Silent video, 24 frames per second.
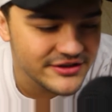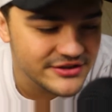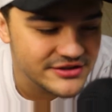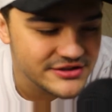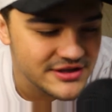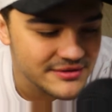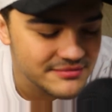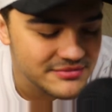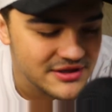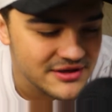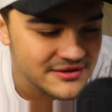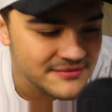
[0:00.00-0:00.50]
it or
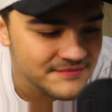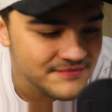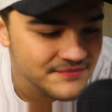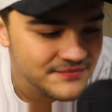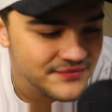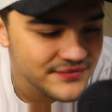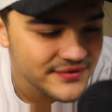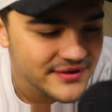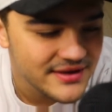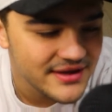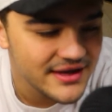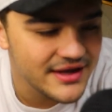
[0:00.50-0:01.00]
something,
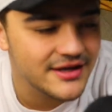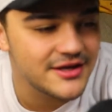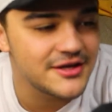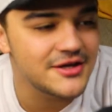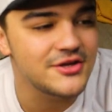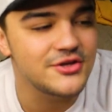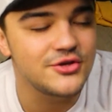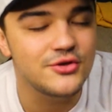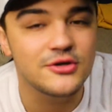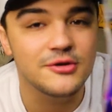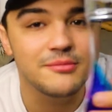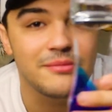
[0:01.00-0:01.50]

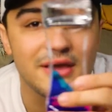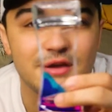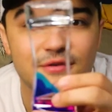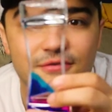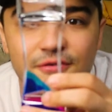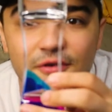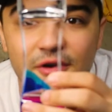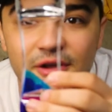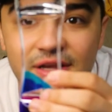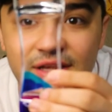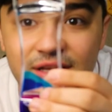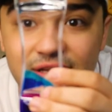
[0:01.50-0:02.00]
you can make
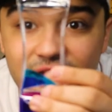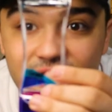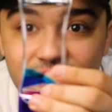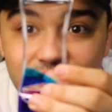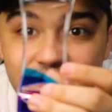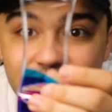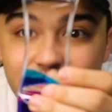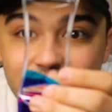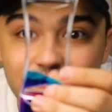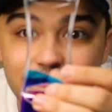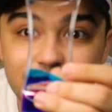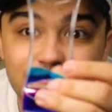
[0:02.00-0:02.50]
funny
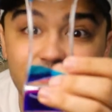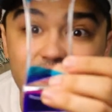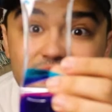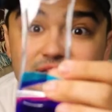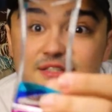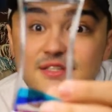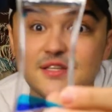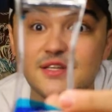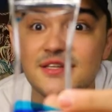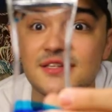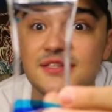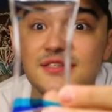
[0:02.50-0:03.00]
like
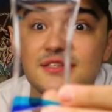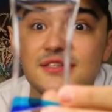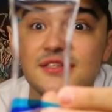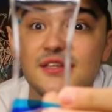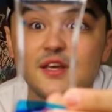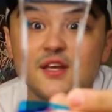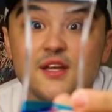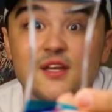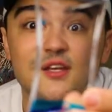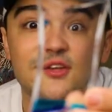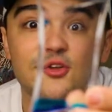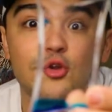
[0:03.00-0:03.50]
faces
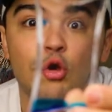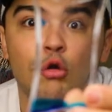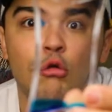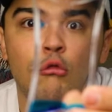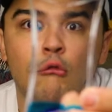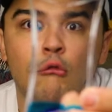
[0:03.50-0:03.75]
in it.